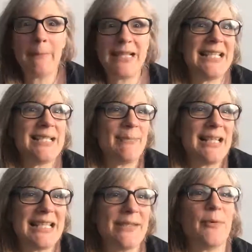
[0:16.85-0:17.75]
please
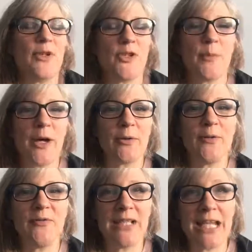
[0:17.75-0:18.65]
watch the
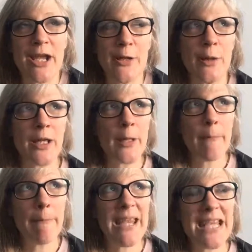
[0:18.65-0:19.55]
welcome video
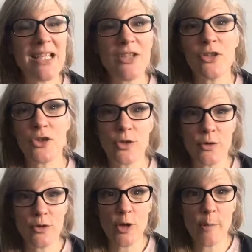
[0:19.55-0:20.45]
pinned
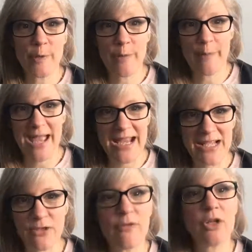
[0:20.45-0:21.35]
to the top of the
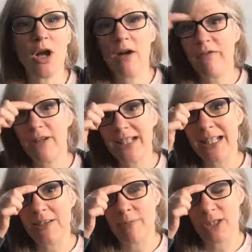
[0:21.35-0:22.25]
page. If you can't find
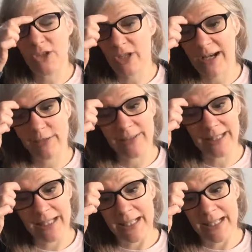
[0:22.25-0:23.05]
it, give me a shout.